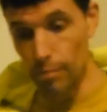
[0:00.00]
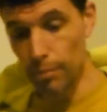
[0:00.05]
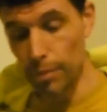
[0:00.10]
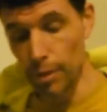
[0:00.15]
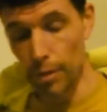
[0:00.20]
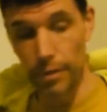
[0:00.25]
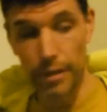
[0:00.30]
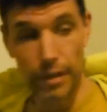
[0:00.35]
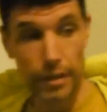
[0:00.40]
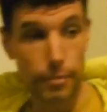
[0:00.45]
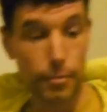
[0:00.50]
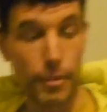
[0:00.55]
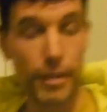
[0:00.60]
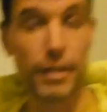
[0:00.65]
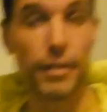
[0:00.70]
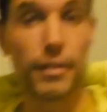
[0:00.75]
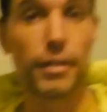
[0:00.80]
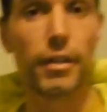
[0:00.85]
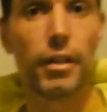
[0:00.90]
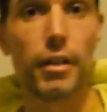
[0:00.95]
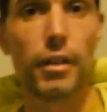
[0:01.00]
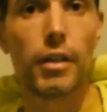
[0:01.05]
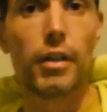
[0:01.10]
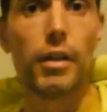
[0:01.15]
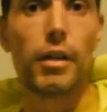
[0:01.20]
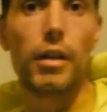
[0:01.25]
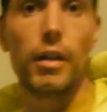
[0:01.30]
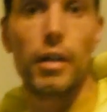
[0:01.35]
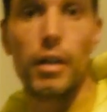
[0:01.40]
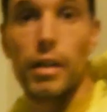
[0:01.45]
blowing in the wind.
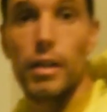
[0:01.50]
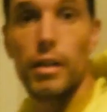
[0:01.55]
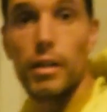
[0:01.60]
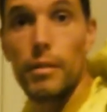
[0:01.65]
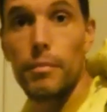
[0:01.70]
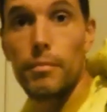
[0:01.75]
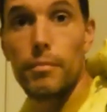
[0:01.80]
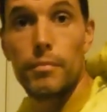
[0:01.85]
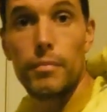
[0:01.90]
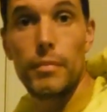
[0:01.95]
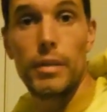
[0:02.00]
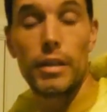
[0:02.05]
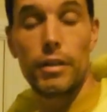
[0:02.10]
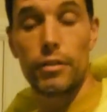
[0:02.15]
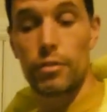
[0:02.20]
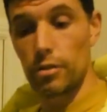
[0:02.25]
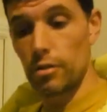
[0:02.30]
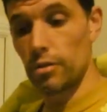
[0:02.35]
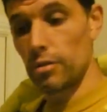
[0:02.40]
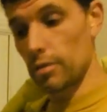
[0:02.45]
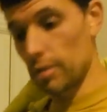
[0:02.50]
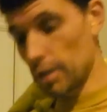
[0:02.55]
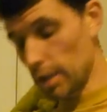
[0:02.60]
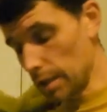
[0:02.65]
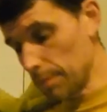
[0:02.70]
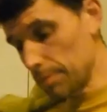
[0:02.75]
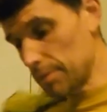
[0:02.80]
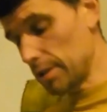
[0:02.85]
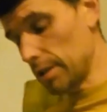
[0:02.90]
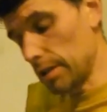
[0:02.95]
It just
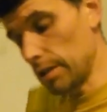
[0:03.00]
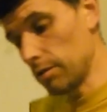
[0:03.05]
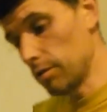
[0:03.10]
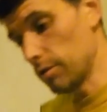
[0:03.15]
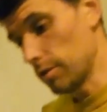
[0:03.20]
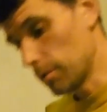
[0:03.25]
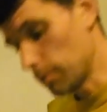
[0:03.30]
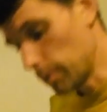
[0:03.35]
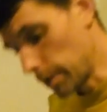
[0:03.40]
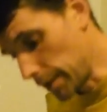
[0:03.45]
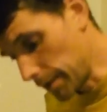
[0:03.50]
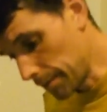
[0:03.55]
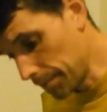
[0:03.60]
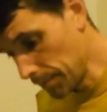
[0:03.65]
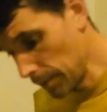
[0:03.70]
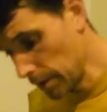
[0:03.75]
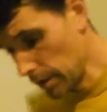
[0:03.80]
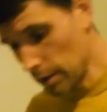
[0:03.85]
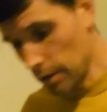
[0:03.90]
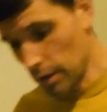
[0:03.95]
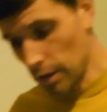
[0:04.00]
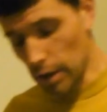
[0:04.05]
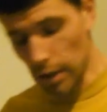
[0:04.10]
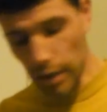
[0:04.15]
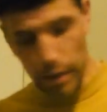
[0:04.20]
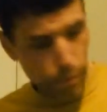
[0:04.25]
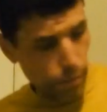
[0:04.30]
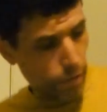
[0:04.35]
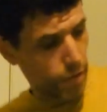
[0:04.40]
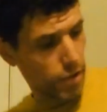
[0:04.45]
keeps that hood away,
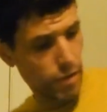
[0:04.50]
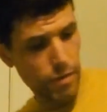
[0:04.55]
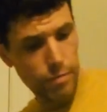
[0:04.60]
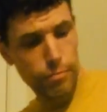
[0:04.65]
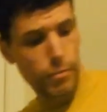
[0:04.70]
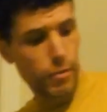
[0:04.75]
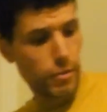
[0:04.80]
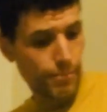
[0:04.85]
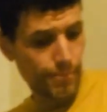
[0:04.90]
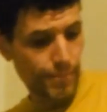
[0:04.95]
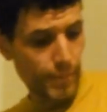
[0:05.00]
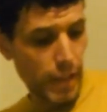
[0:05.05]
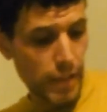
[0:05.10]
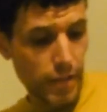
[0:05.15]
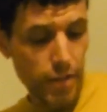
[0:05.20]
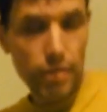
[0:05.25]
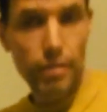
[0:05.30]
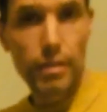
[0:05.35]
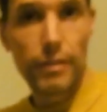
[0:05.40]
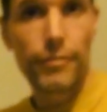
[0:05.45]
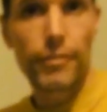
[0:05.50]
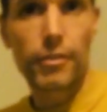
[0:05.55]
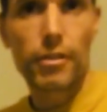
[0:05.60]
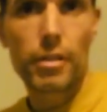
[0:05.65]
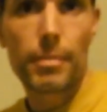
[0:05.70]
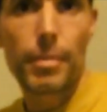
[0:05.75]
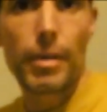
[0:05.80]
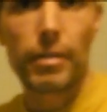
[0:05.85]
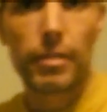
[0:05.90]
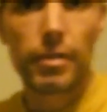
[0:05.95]
which is what I totally
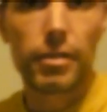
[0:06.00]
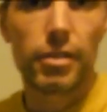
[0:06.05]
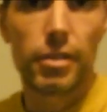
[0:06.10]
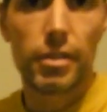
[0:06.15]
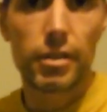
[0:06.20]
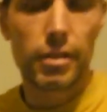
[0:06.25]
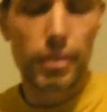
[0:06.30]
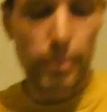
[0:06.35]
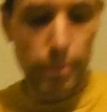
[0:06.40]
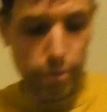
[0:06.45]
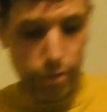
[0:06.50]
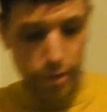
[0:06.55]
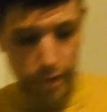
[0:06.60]
forgot about this system. I was